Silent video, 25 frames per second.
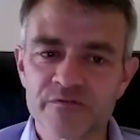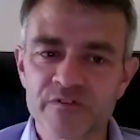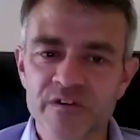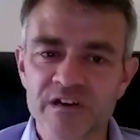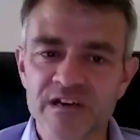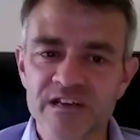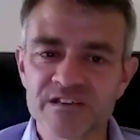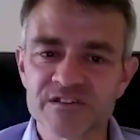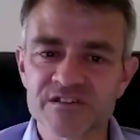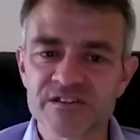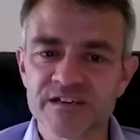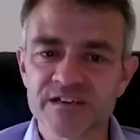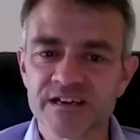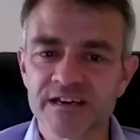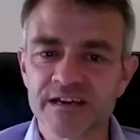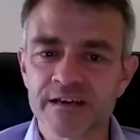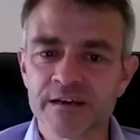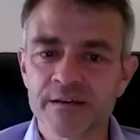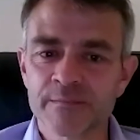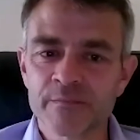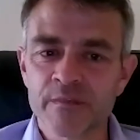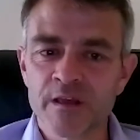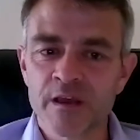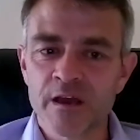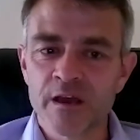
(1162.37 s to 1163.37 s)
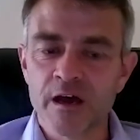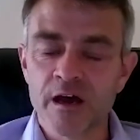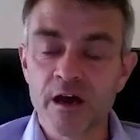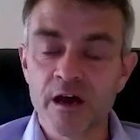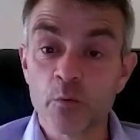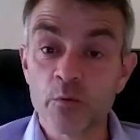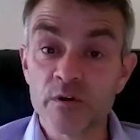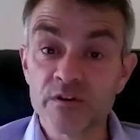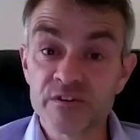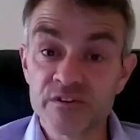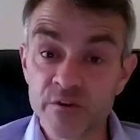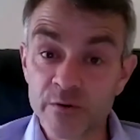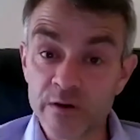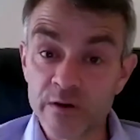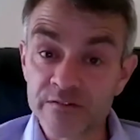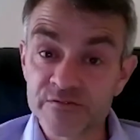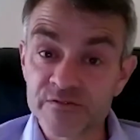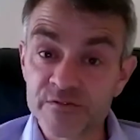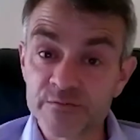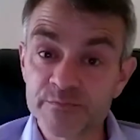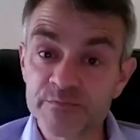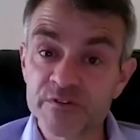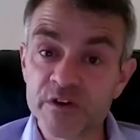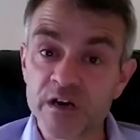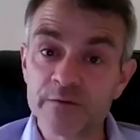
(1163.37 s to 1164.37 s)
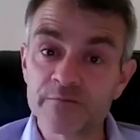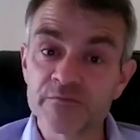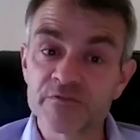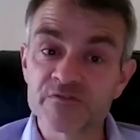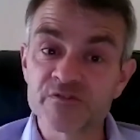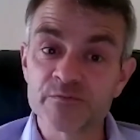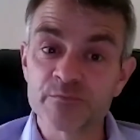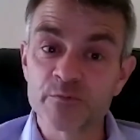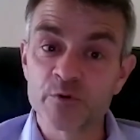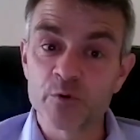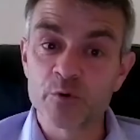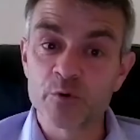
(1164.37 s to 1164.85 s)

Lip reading: for listening. We do have some time for some